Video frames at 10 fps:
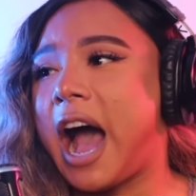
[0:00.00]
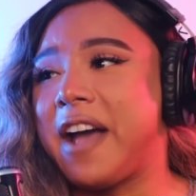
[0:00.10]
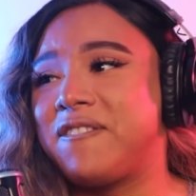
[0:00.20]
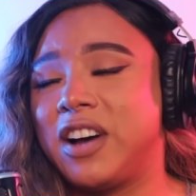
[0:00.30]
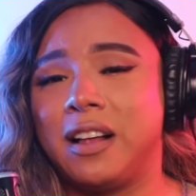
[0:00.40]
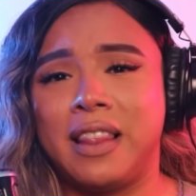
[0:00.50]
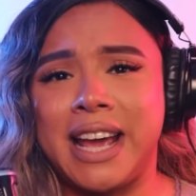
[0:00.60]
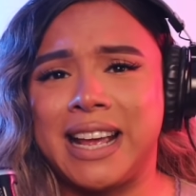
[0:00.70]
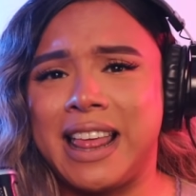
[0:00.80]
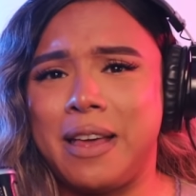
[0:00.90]
I felt
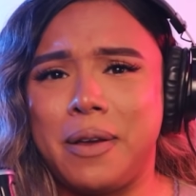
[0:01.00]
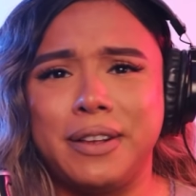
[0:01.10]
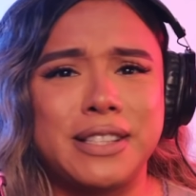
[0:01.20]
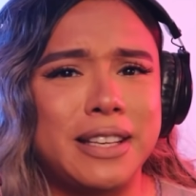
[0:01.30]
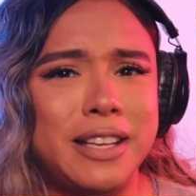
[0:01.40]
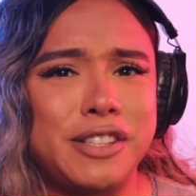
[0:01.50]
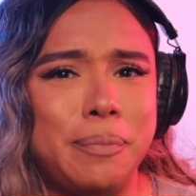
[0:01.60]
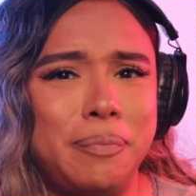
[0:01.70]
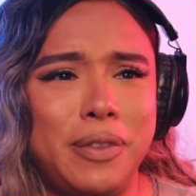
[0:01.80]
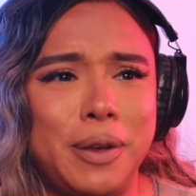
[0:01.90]
like it's
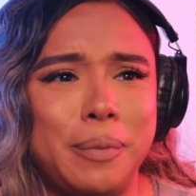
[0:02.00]
a